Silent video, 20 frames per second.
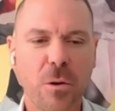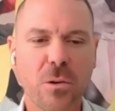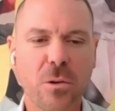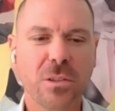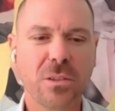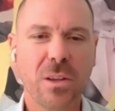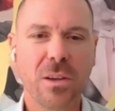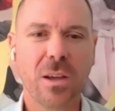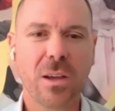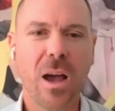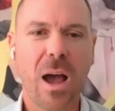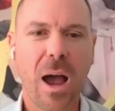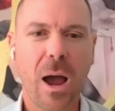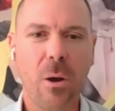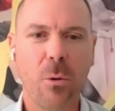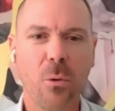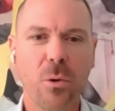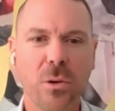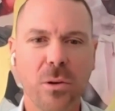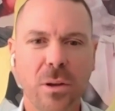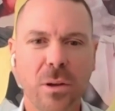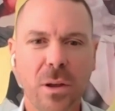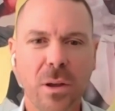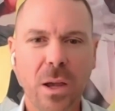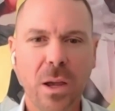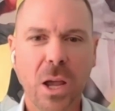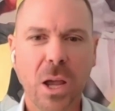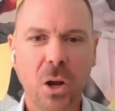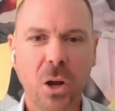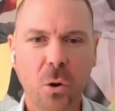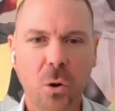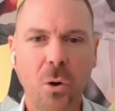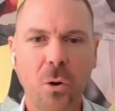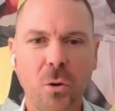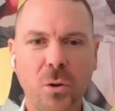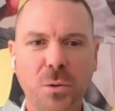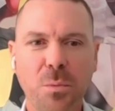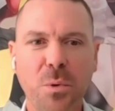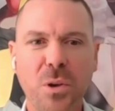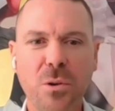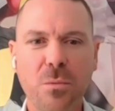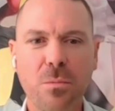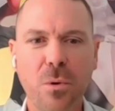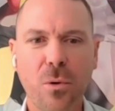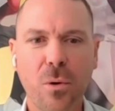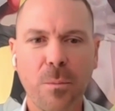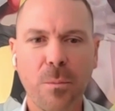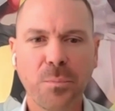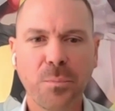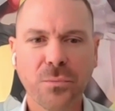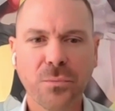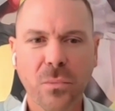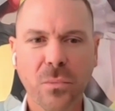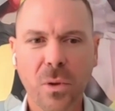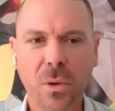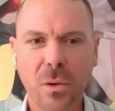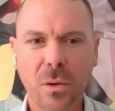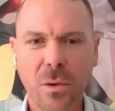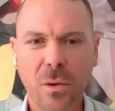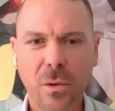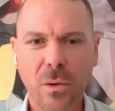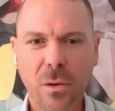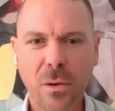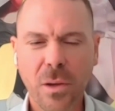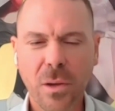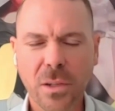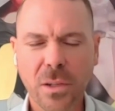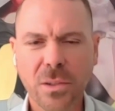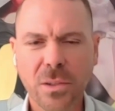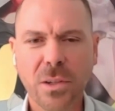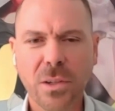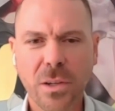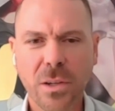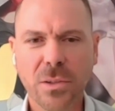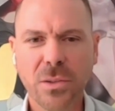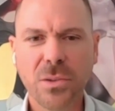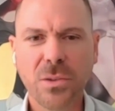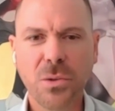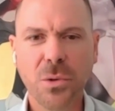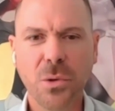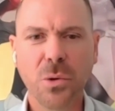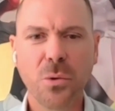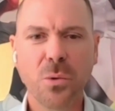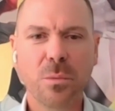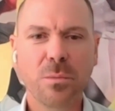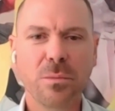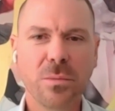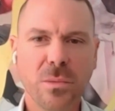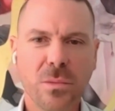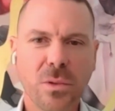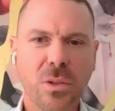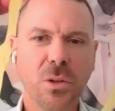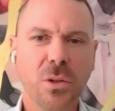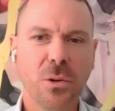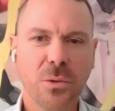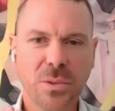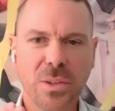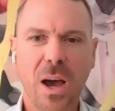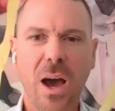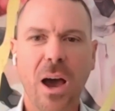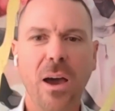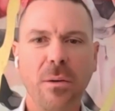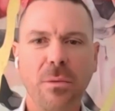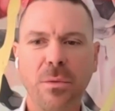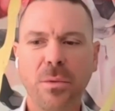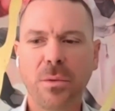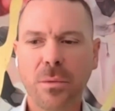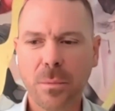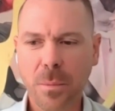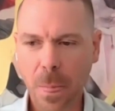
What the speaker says: first thing I would encourage people is to, you know, tithe.